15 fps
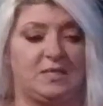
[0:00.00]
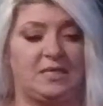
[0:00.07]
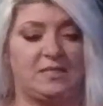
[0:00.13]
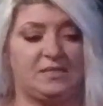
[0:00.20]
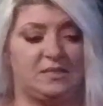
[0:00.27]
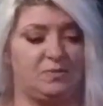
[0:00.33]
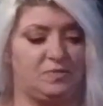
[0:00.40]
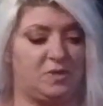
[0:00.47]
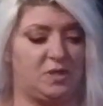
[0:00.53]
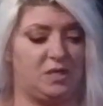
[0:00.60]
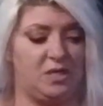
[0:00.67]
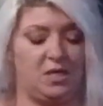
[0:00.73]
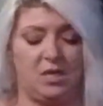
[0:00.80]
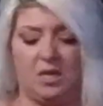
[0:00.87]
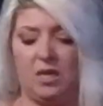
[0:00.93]
that's the one
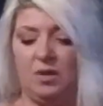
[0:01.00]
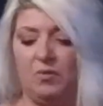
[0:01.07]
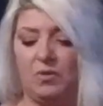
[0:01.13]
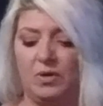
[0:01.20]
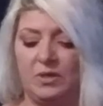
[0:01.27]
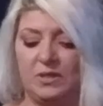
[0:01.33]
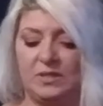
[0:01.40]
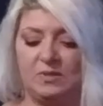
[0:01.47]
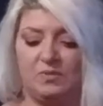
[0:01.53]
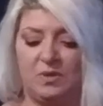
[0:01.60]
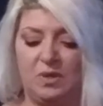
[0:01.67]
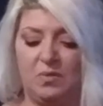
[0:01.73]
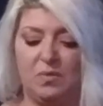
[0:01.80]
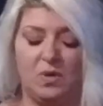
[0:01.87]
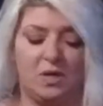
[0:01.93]
that he wrote is
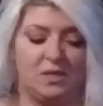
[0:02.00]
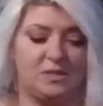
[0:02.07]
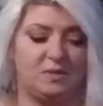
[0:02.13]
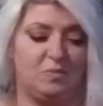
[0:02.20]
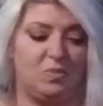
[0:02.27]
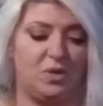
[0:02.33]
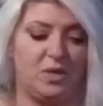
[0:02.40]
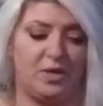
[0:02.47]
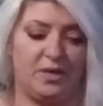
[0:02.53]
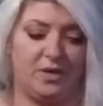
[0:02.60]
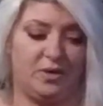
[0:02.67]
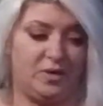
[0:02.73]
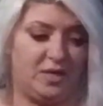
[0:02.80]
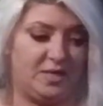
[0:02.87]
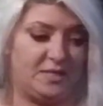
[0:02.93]
what he wants and blah,
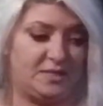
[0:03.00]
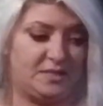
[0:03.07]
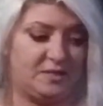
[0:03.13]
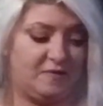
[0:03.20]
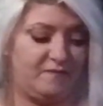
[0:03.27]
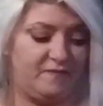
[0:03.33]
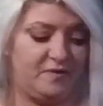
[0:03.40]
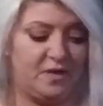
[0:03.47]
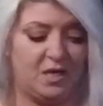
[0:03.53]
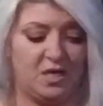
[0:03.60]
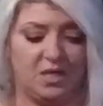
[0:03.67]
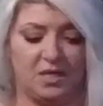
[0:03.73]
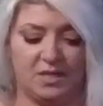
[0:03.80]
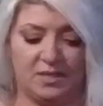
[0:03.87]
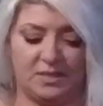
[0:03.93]
all that stuff.
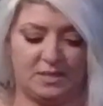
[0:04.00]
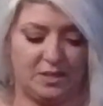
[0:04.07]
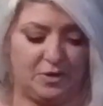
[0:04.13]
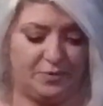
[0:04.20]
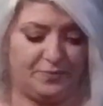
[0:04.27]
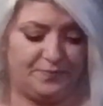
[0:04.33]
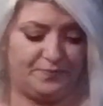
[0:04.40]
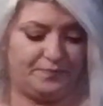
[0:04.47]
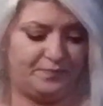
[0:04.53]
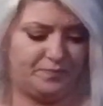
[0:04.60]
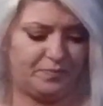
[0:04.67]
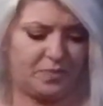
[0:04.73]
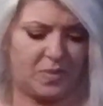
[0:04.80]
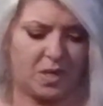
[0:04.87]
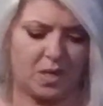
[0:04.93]
So,
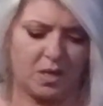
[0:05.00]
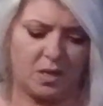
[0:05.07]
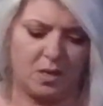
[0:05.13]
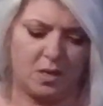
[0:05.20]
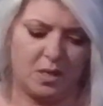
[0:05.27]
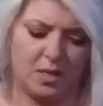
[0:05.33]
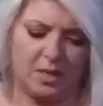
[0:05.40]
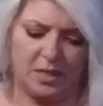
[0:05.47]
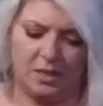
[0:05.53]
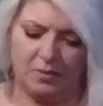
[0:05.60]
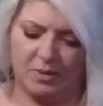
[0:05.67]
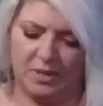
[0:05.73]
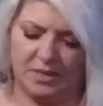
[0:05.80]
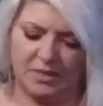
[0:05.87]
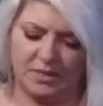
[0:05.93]
anyways.